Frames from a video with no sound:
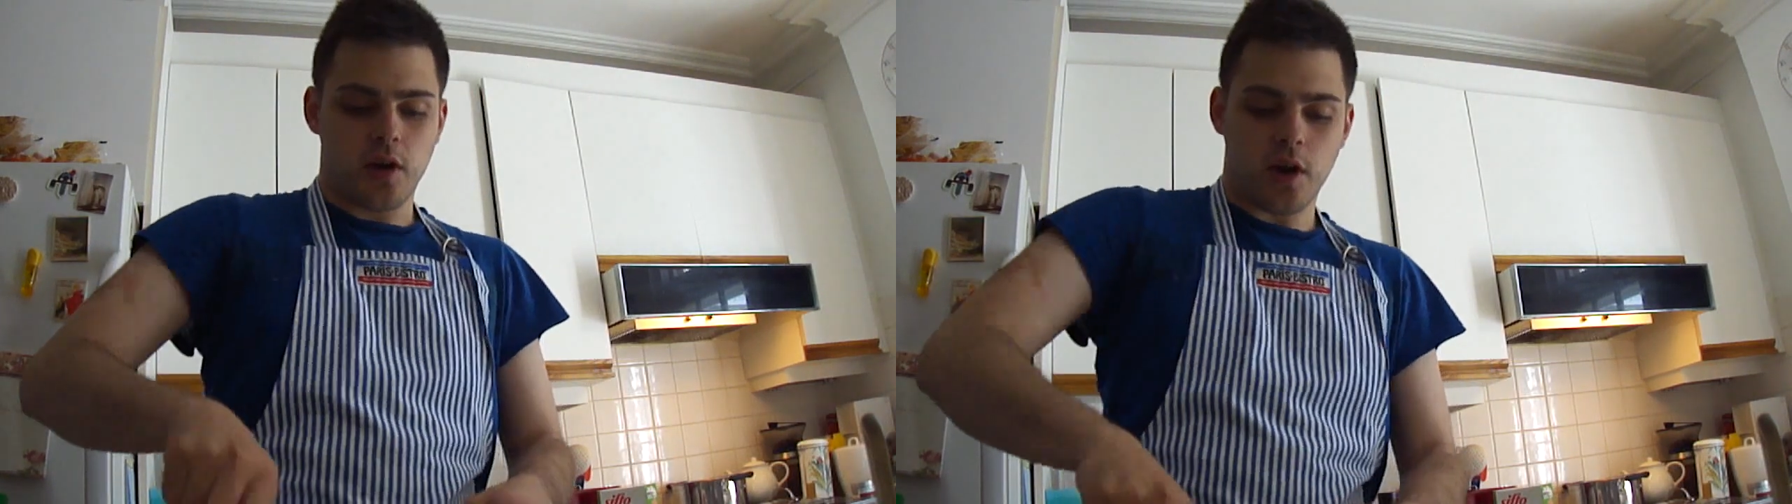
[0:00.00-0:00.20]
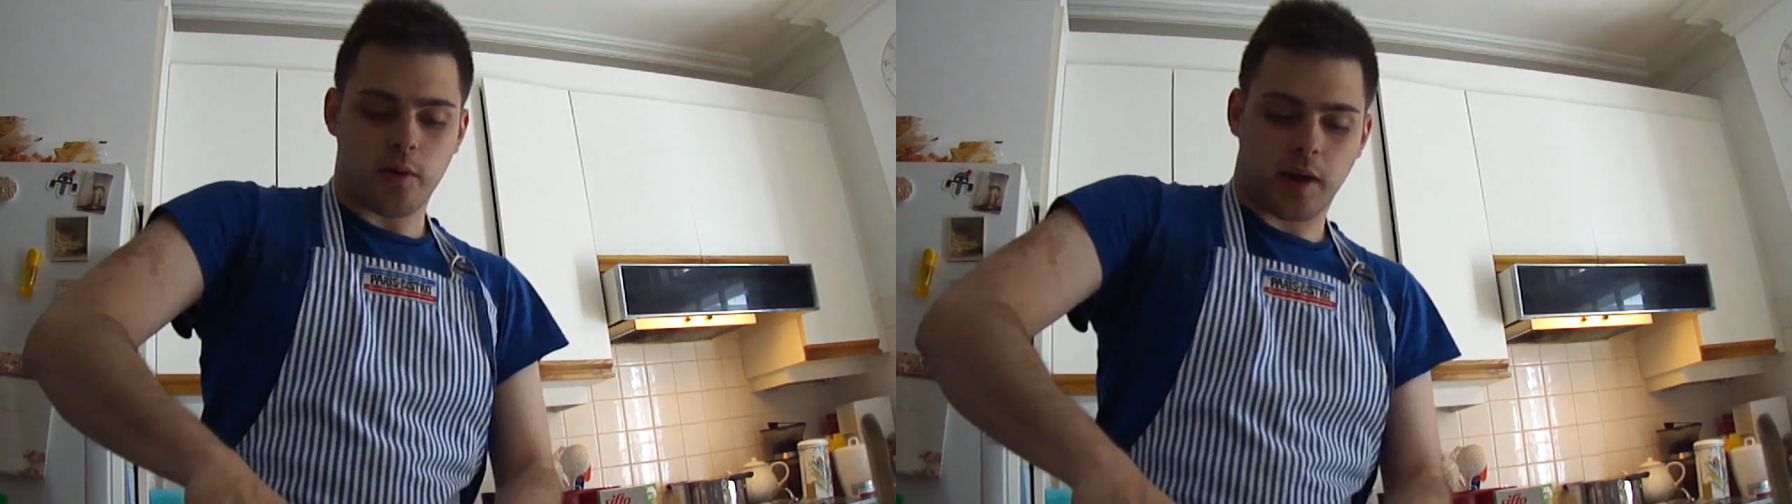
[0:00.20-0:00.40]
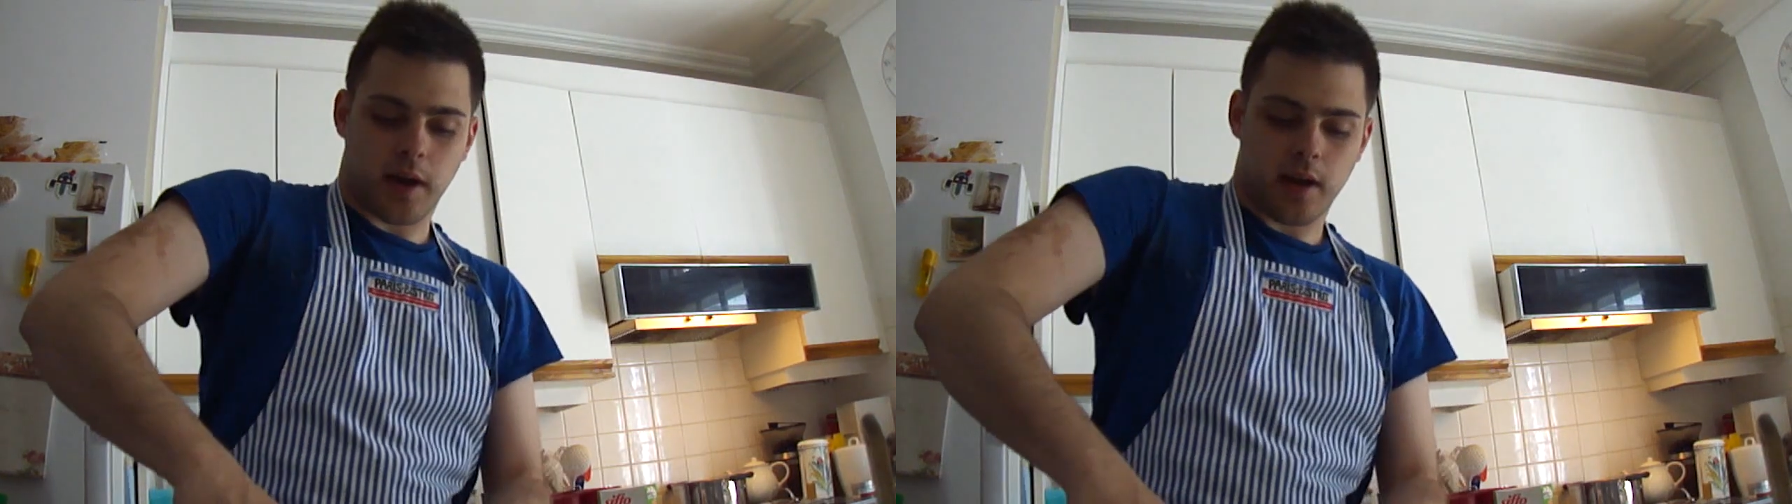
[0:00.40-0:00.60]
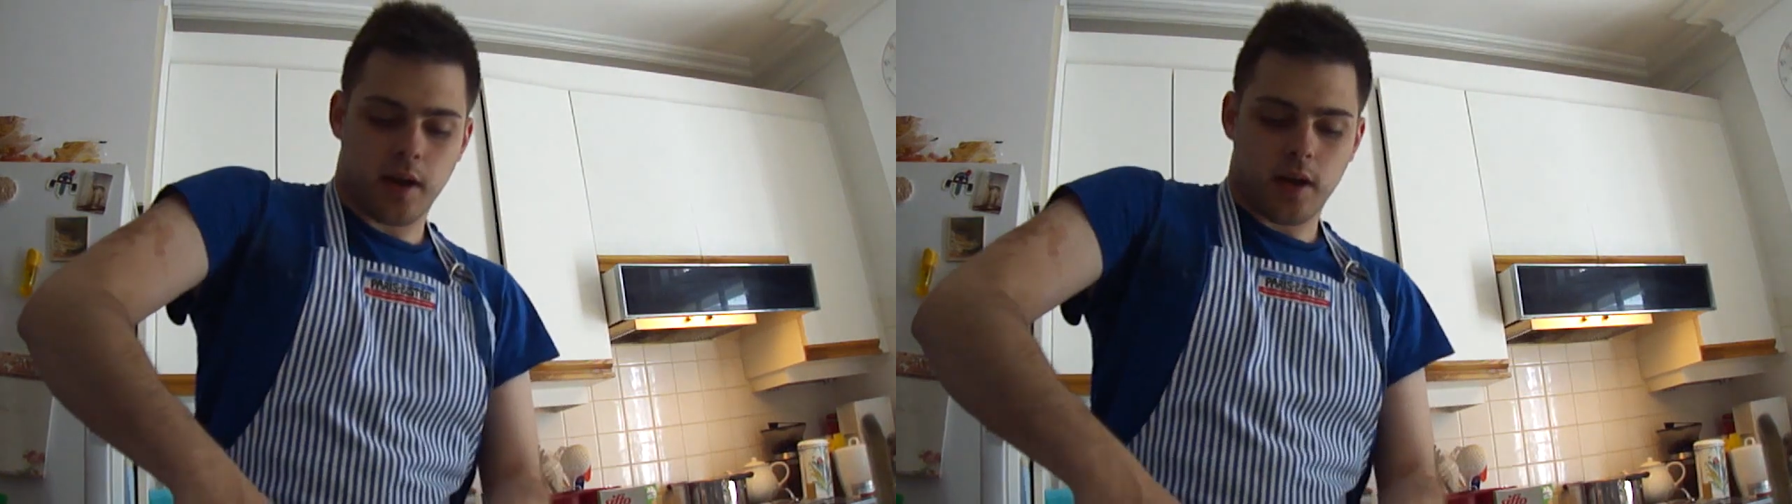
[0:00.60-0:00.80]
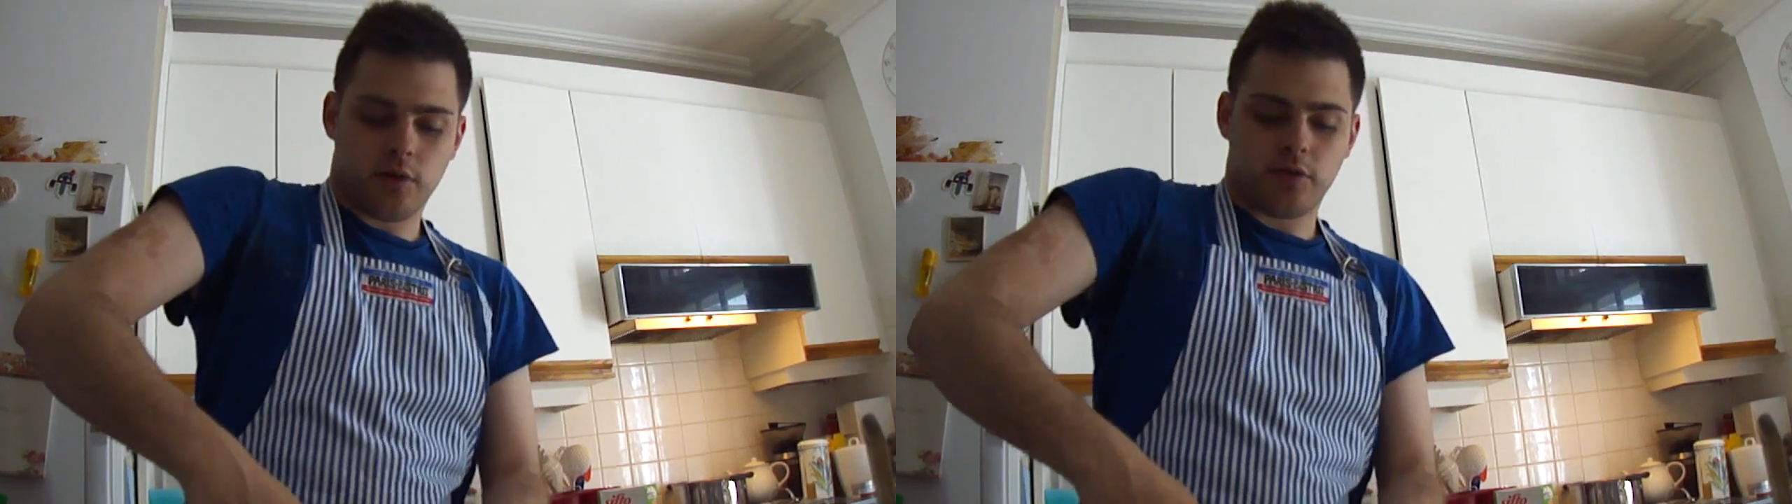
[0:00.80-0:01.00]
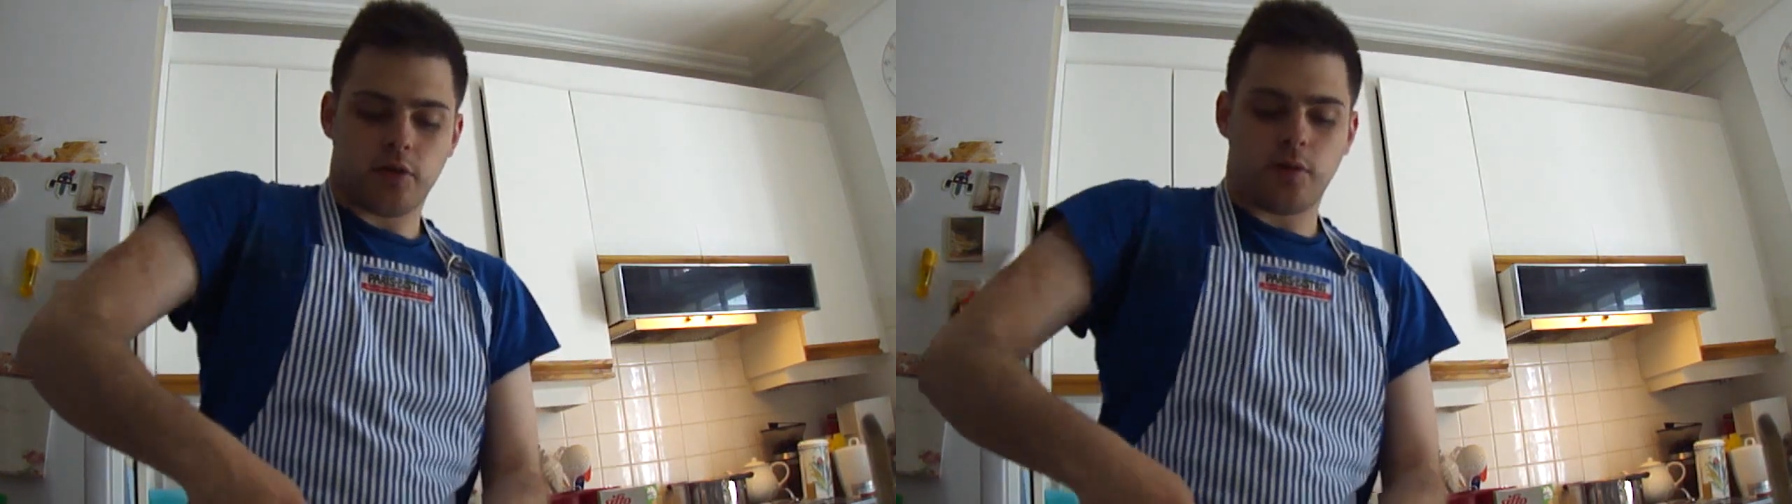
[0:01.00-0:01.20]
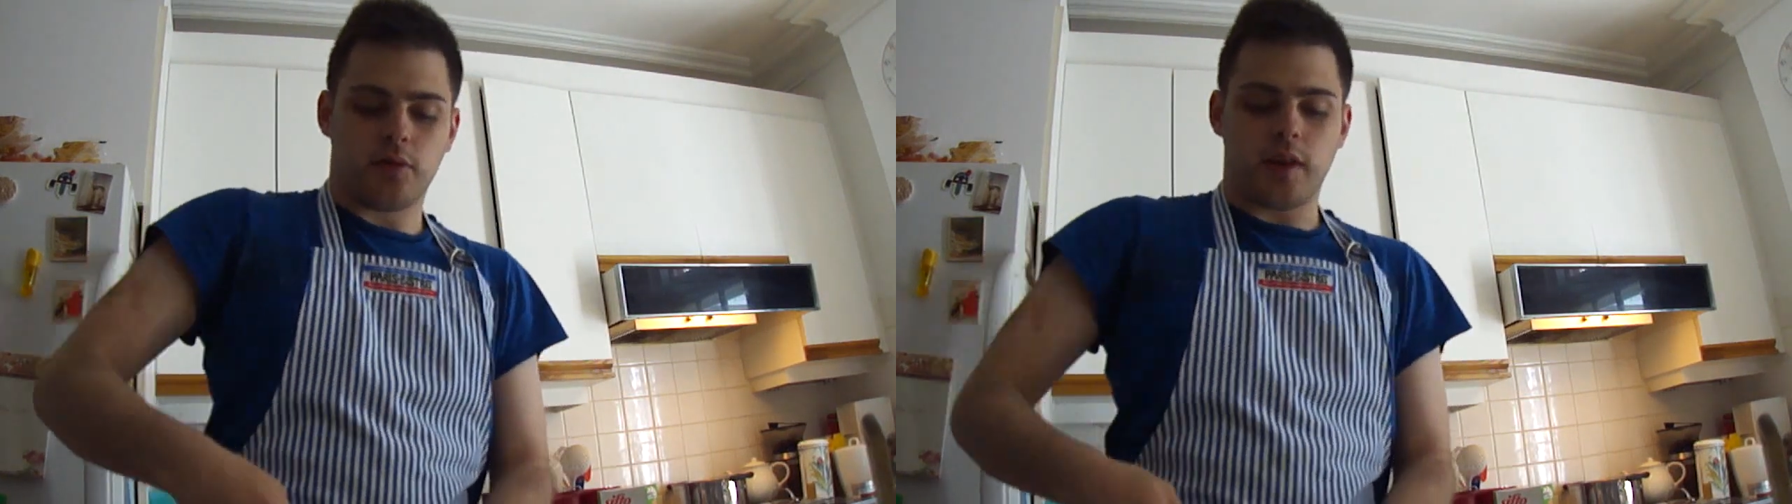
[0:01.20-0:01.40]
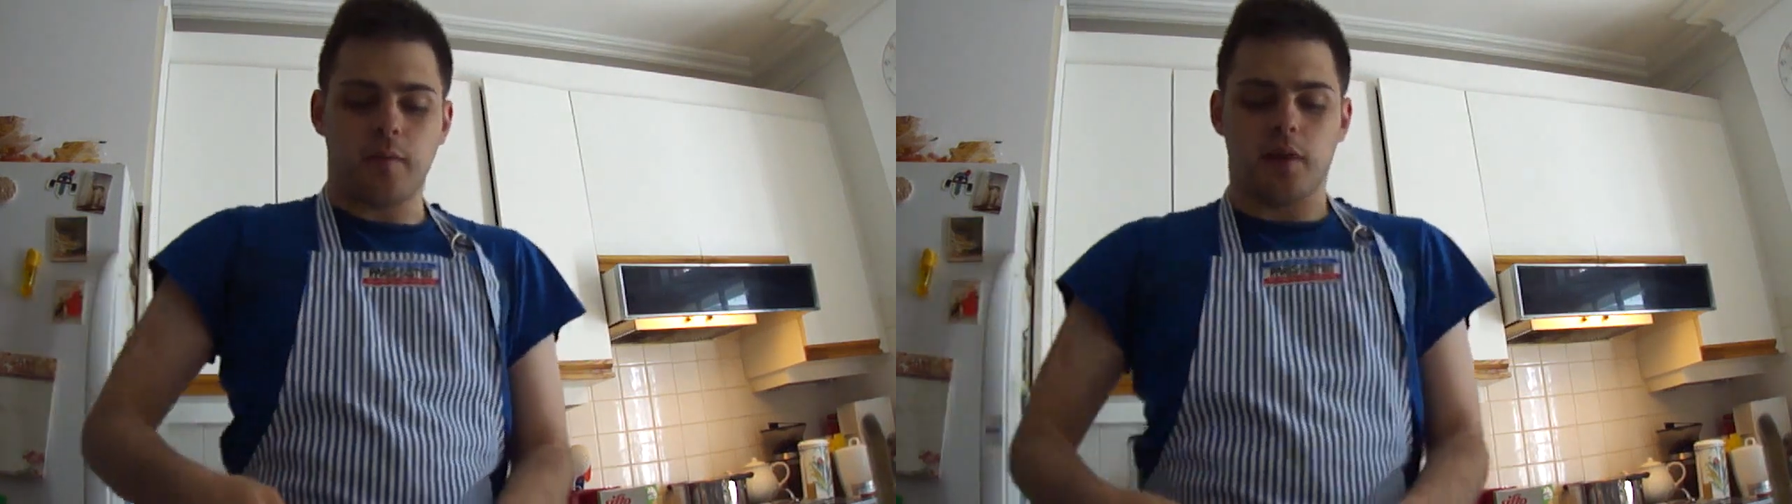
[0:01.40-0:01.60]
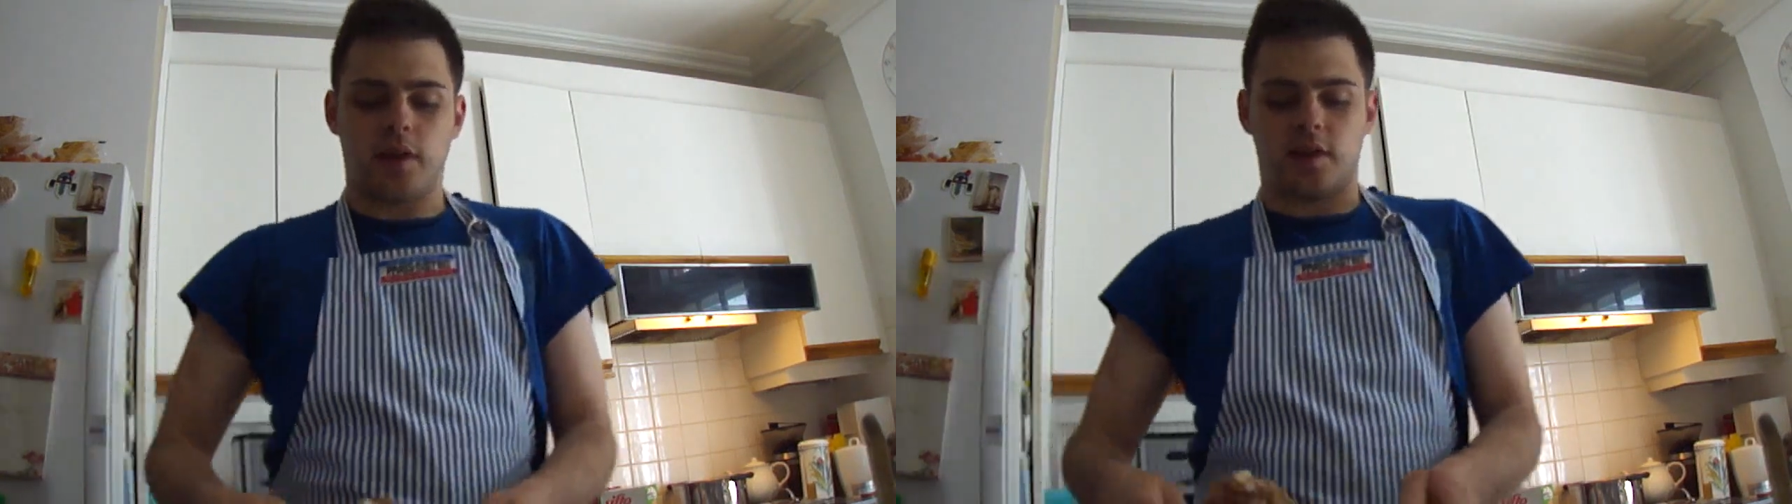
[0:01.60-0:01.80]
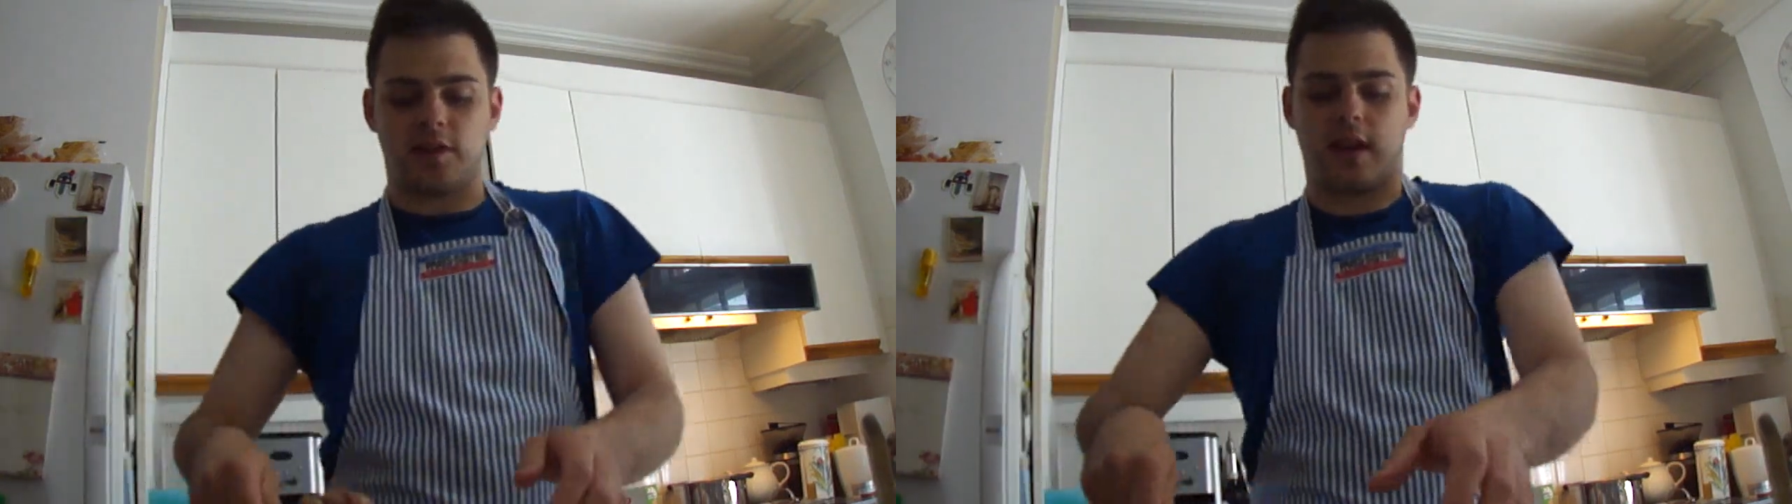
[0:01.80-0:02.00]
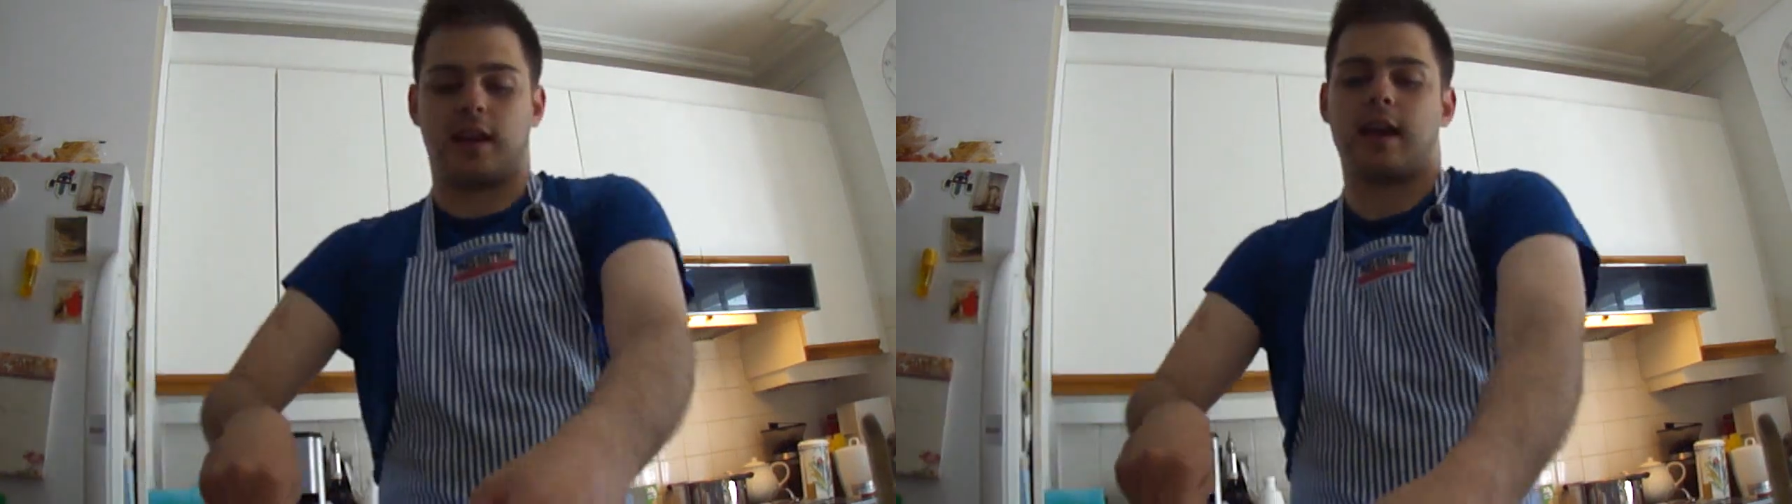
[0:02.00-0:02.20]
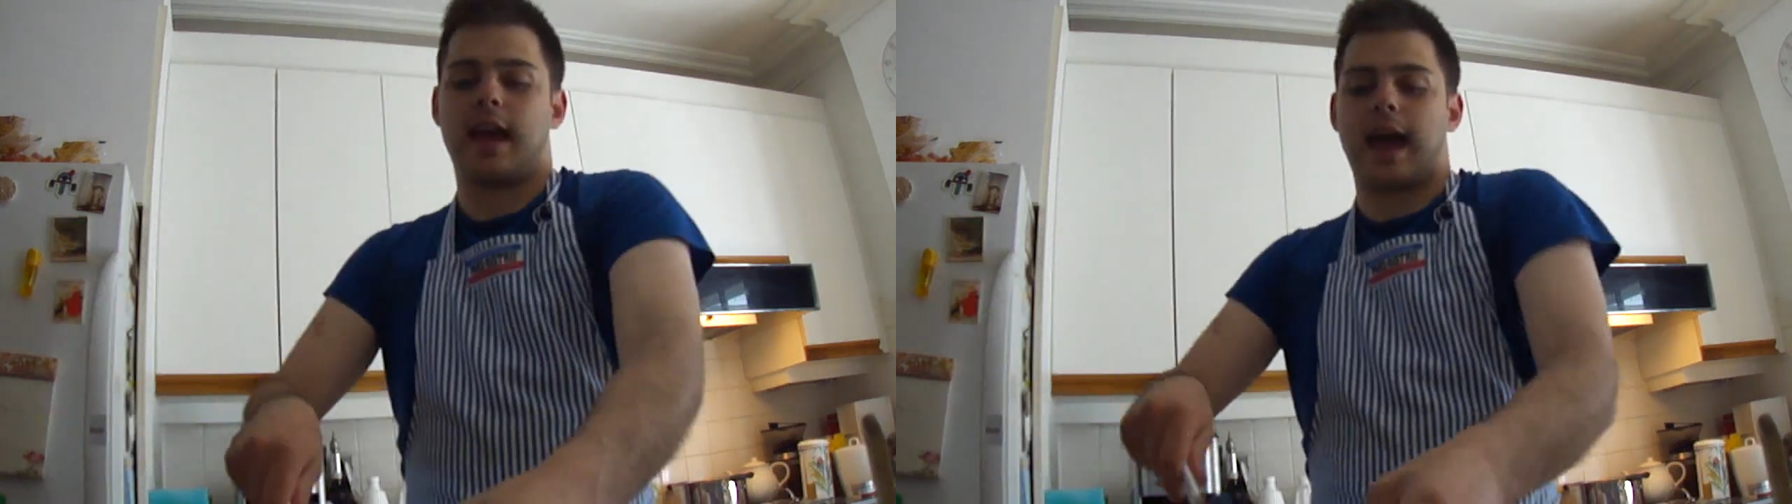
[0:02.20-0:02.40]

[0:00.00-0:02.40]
Okay, so then we're going to take